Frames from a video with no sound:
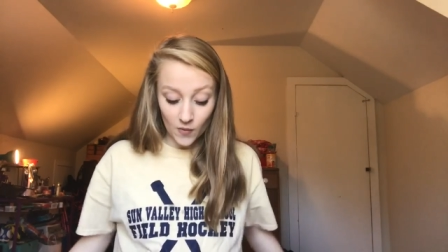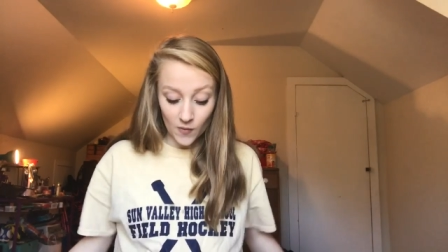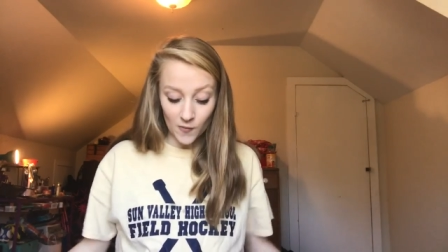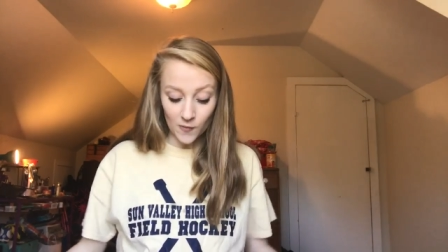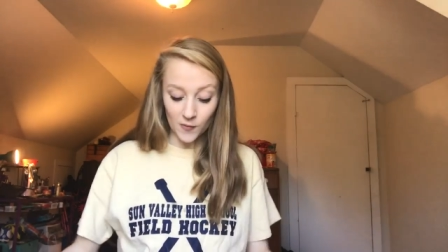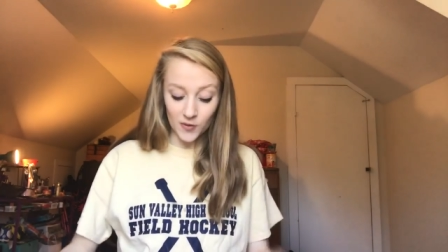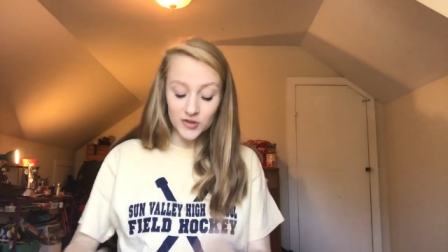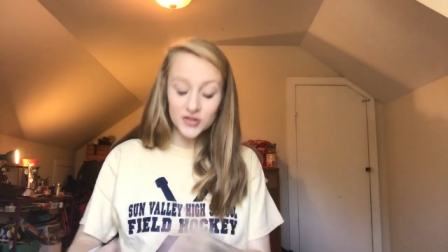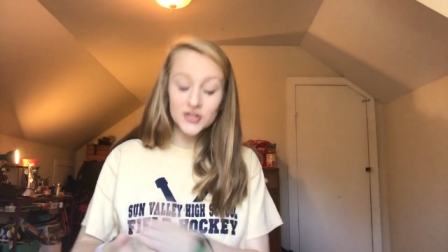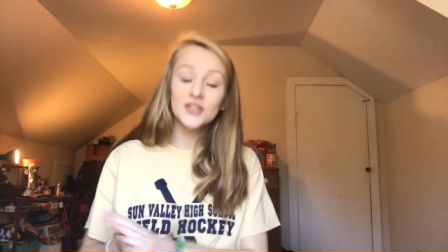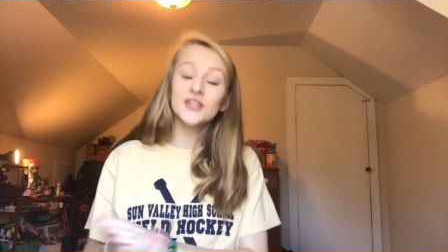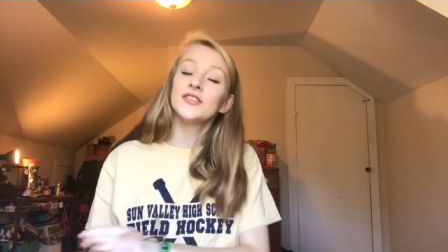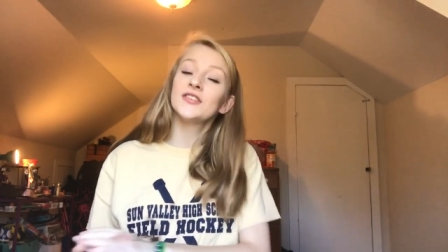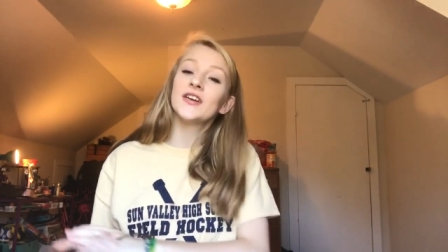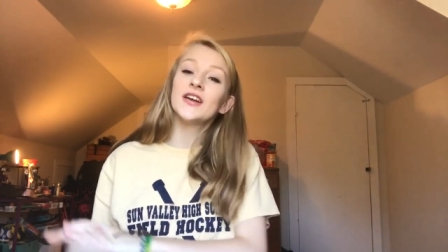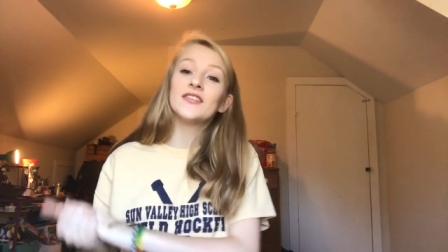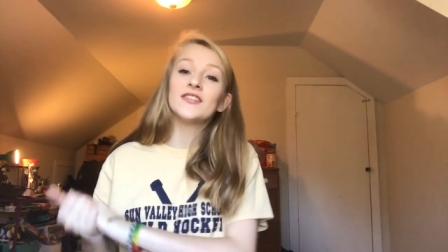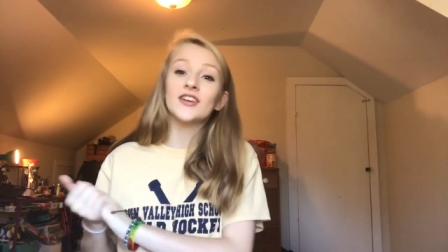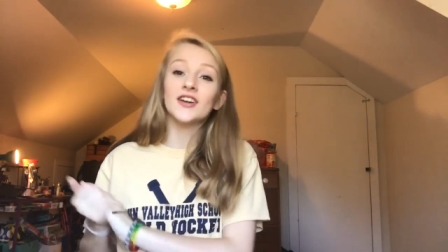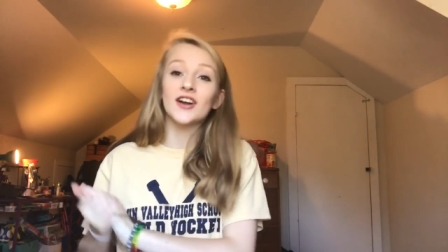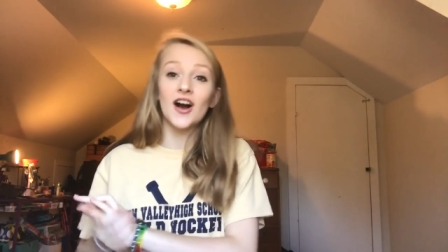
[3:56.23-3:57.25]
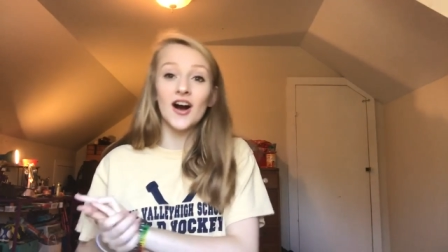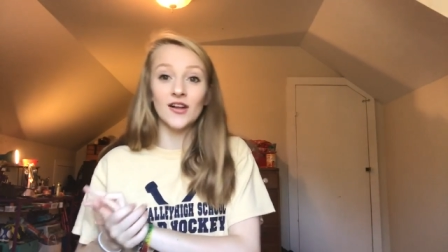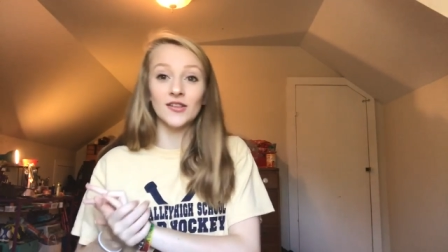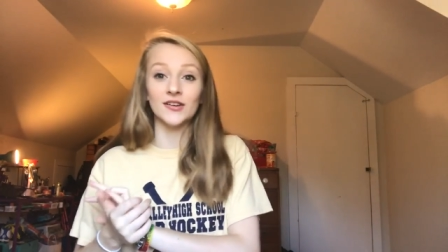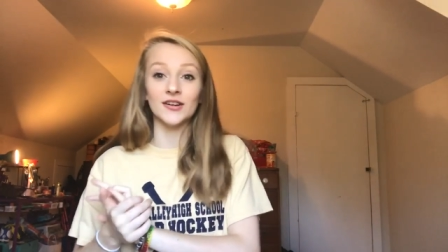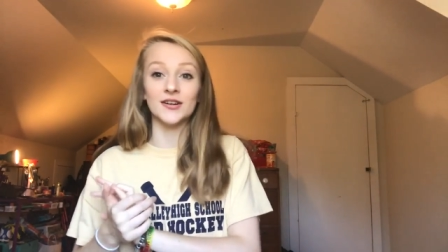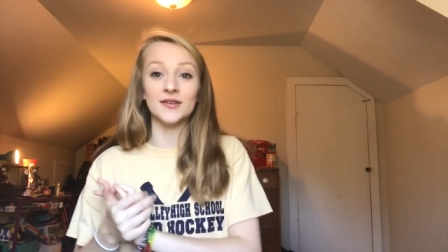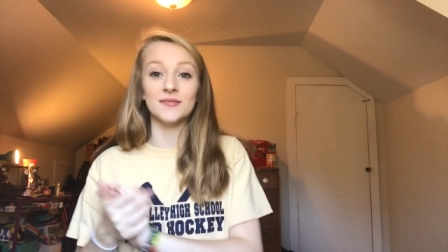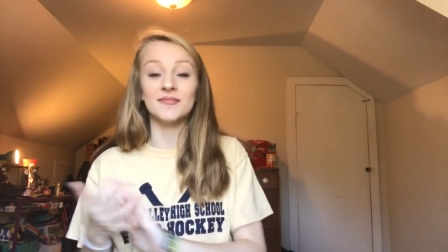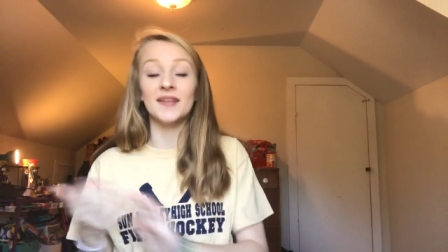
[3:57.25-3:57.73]
What's your favorite
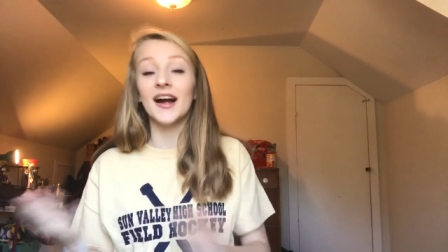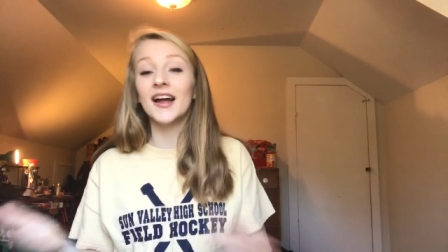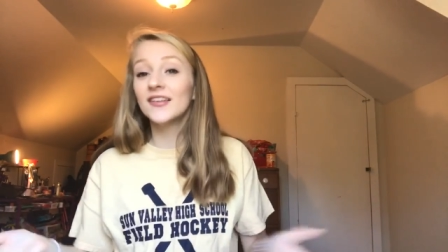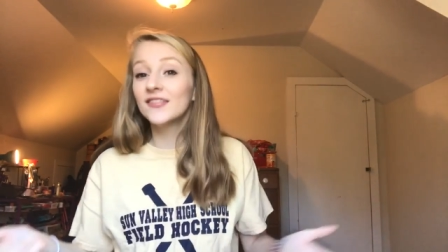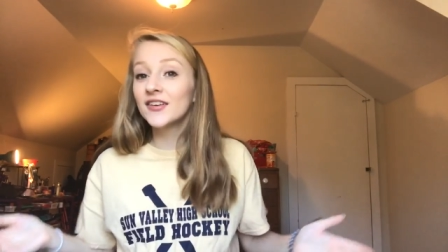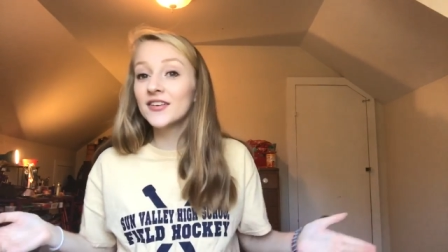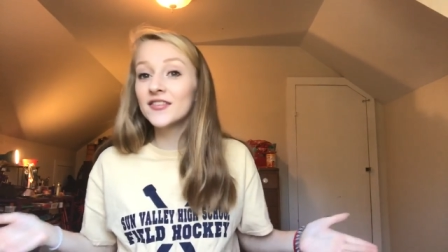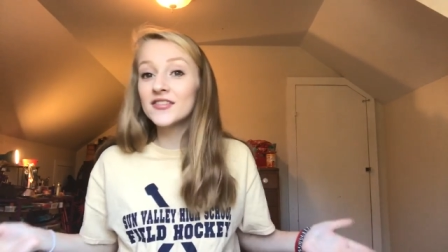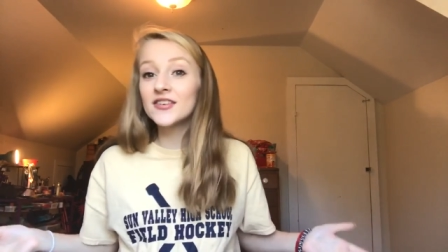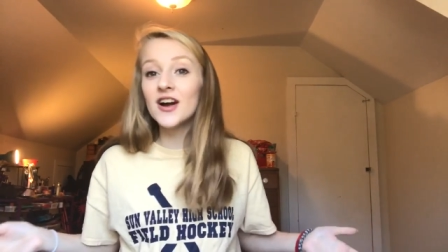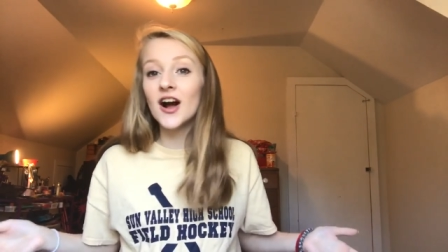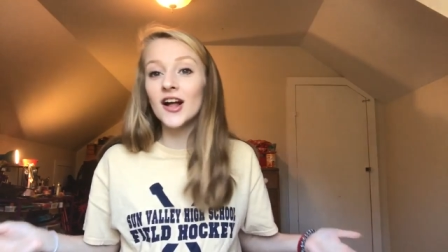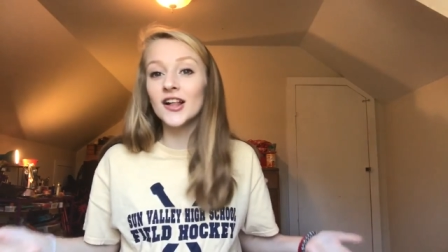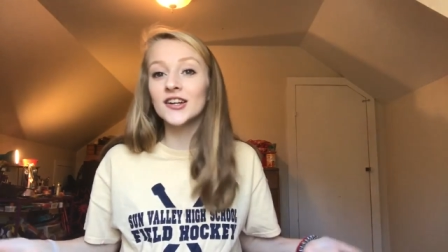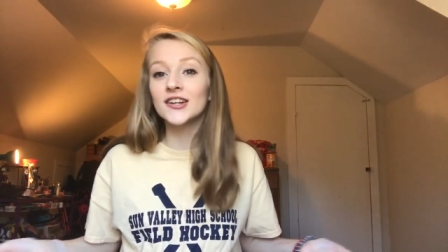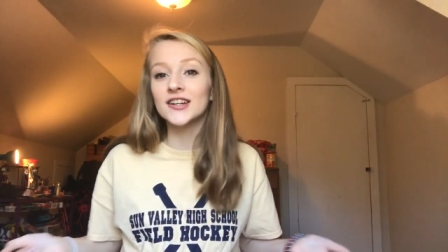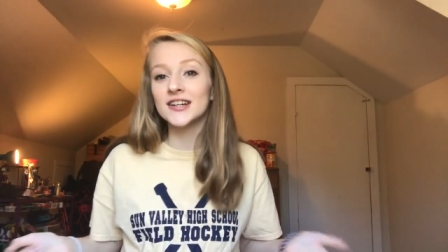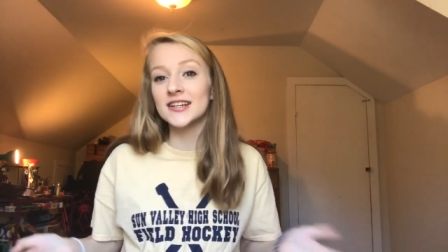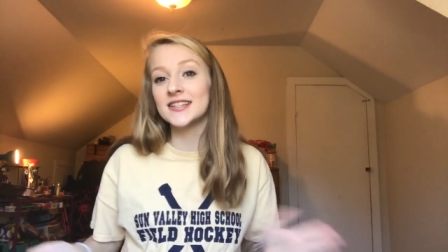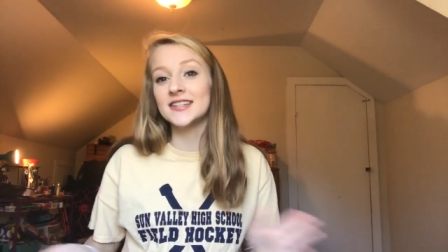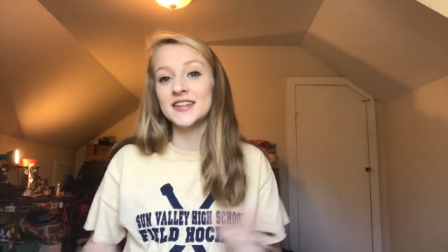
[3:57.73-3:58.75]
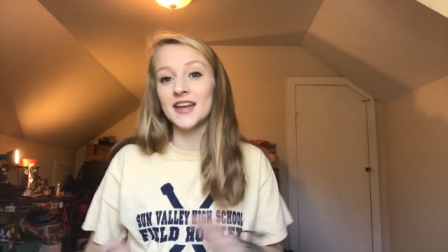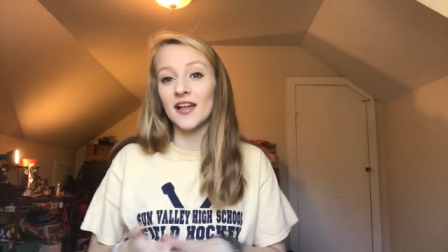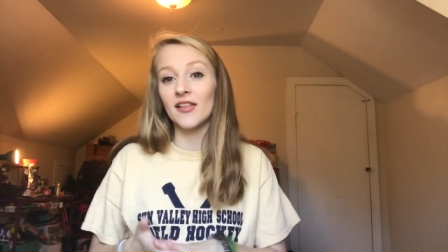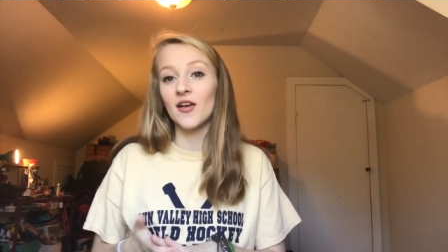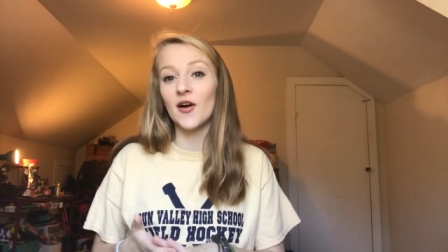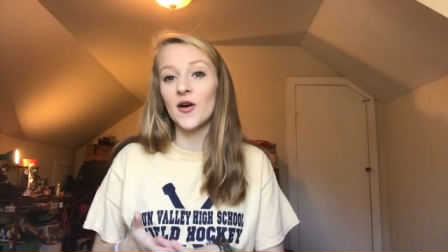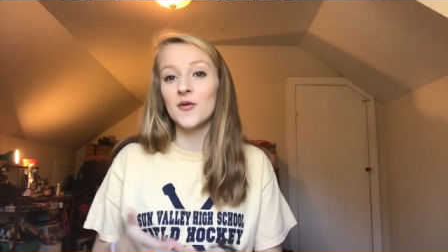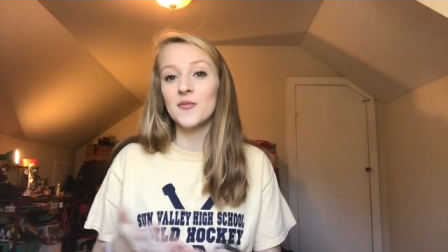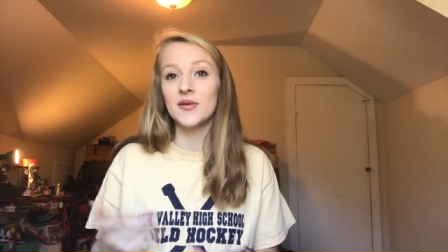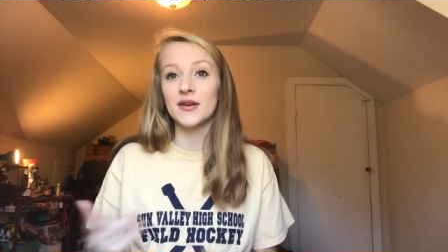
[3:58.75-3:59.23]
color? My favorite color is
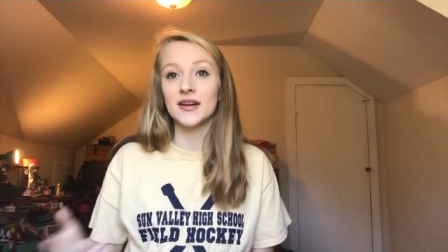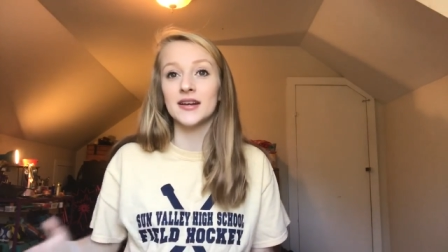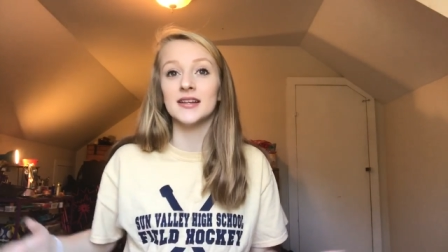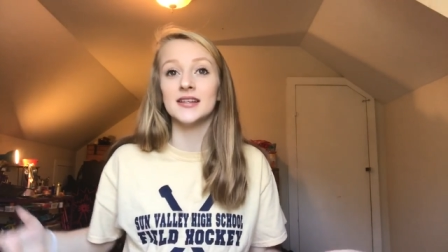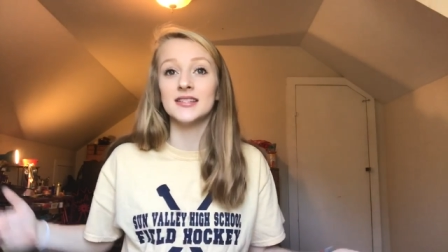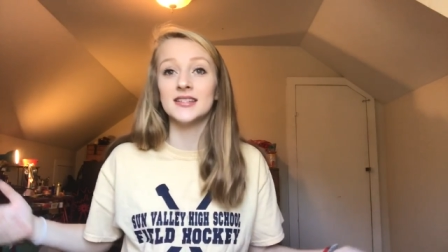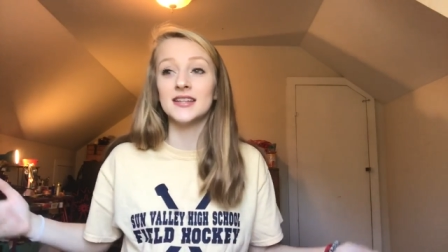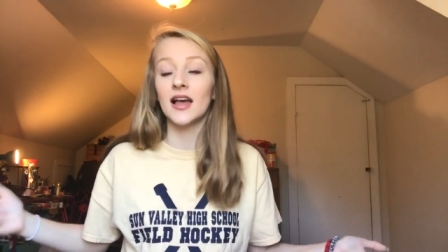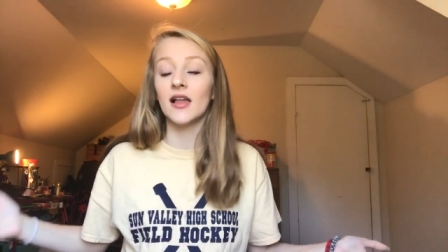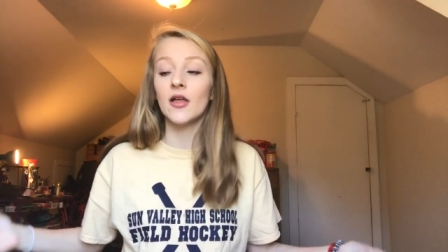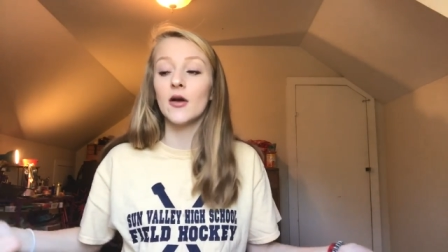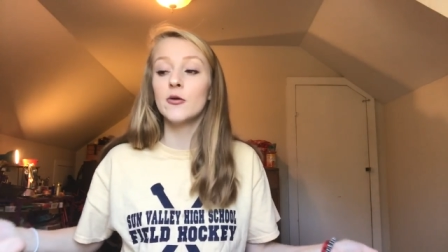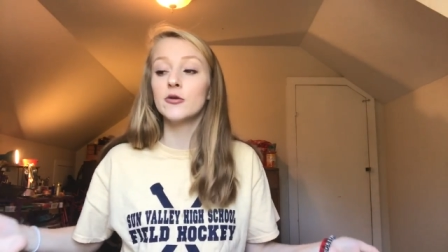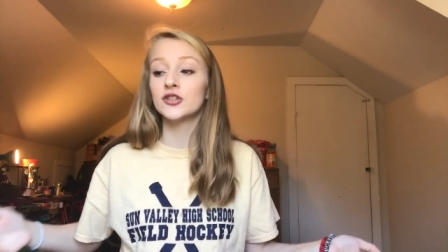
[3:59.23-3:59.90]
yellow because yellow